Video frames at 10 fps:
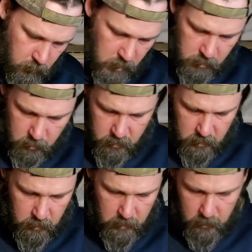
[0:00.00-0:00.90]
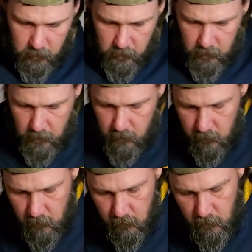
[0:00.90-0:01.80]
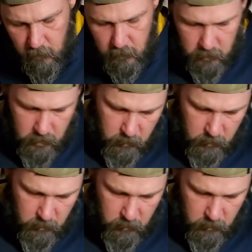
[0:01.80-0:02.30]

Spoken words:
Make sure it's set down in there. Take